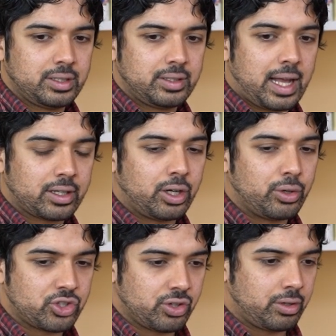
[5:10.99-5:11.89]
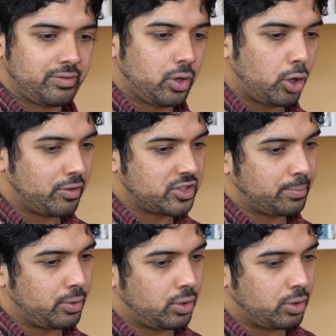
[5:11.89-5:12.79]
that culture of a lot of
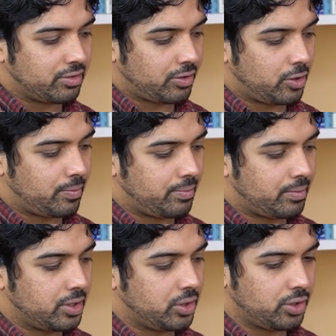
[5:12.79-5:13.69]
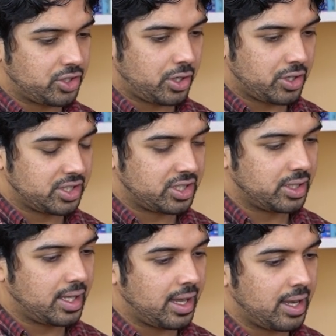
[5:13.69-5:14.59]
support from your DOS
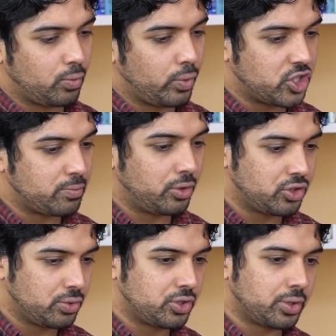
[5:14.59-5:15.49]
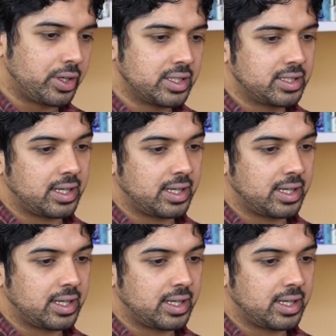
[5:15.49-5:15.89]
in which module choice,